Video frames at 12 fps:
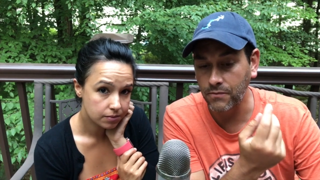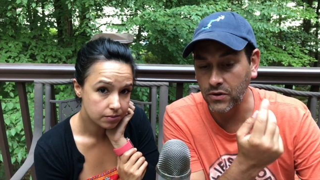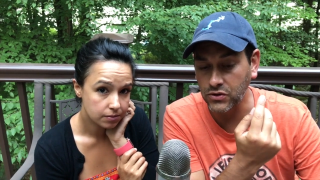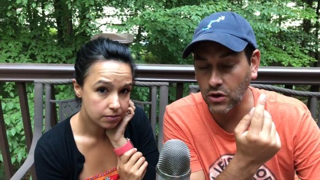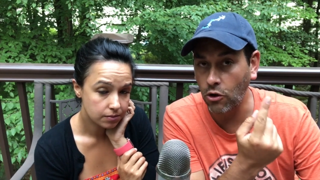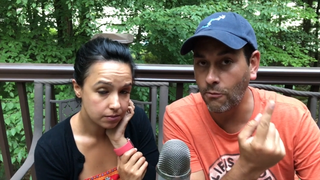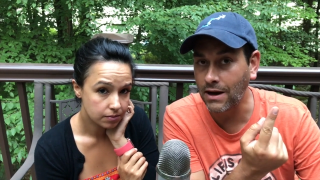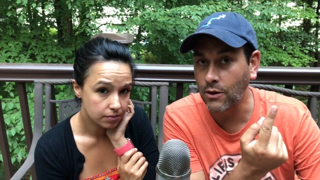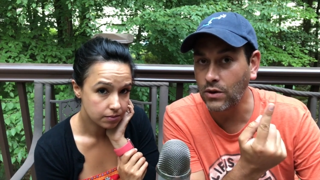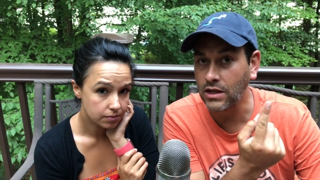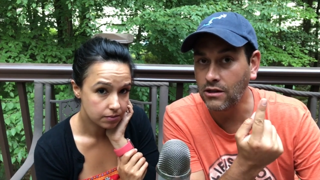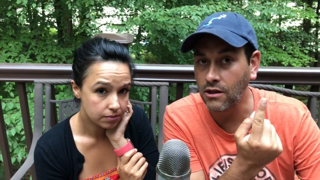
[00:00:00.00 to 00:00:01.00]
Speaker 1: There's a home
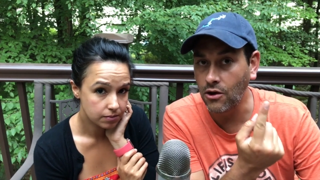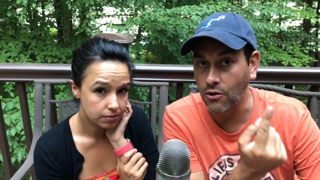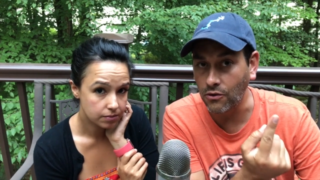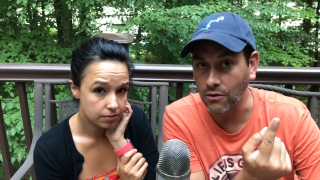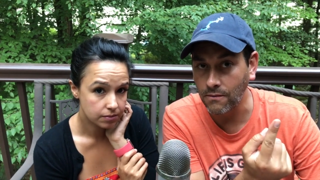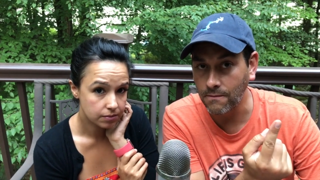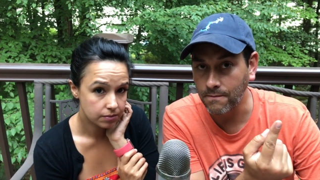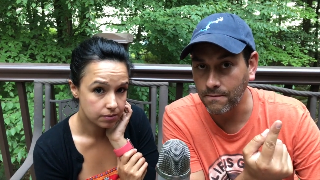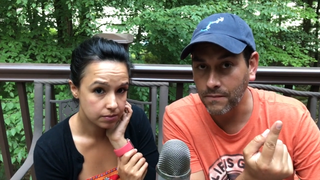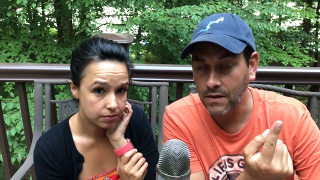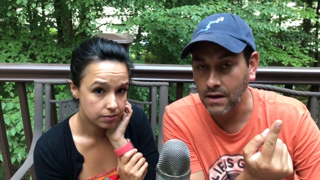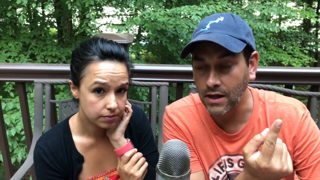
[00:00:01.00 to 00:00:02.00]
equity loan,
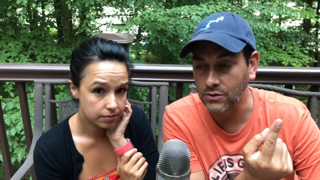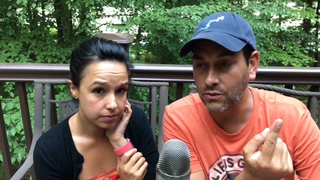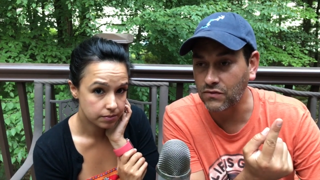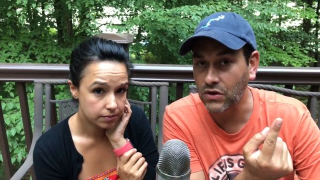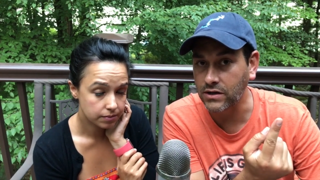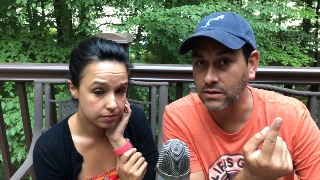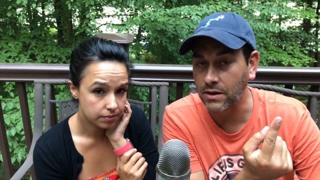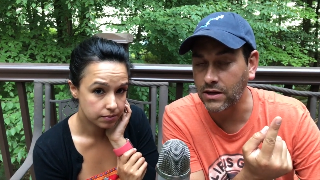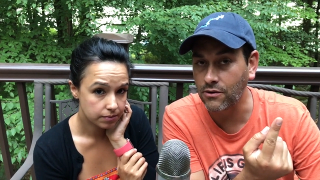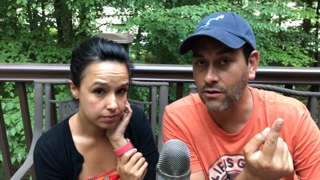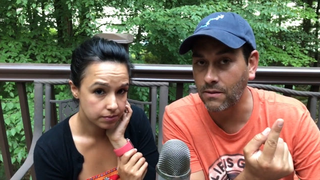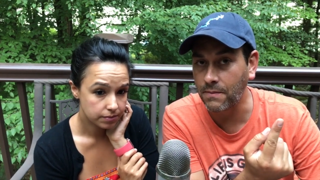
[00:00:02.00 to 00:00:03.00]
as we've talked about
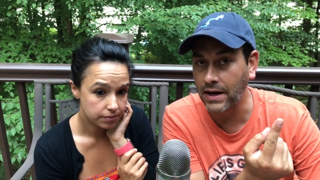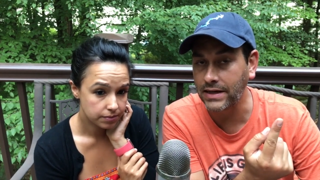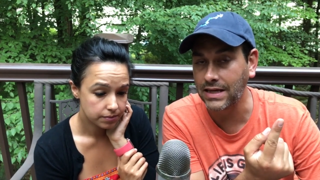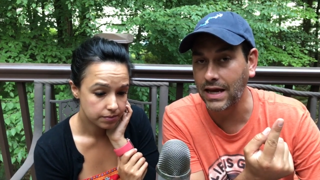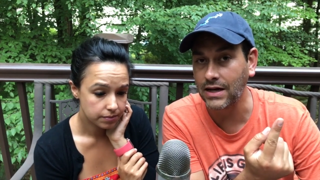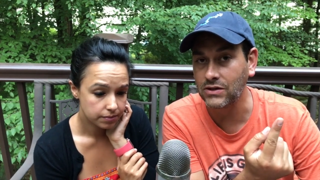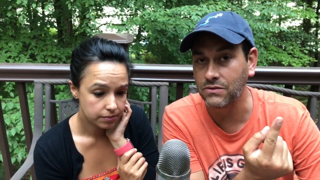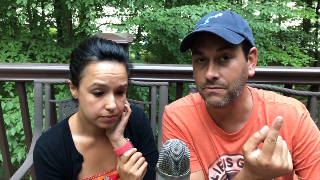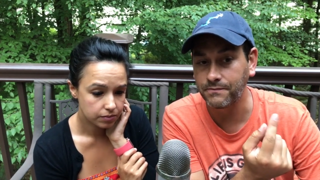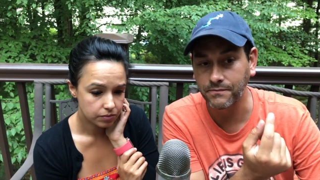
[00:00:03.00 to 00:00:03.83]
here on the podcast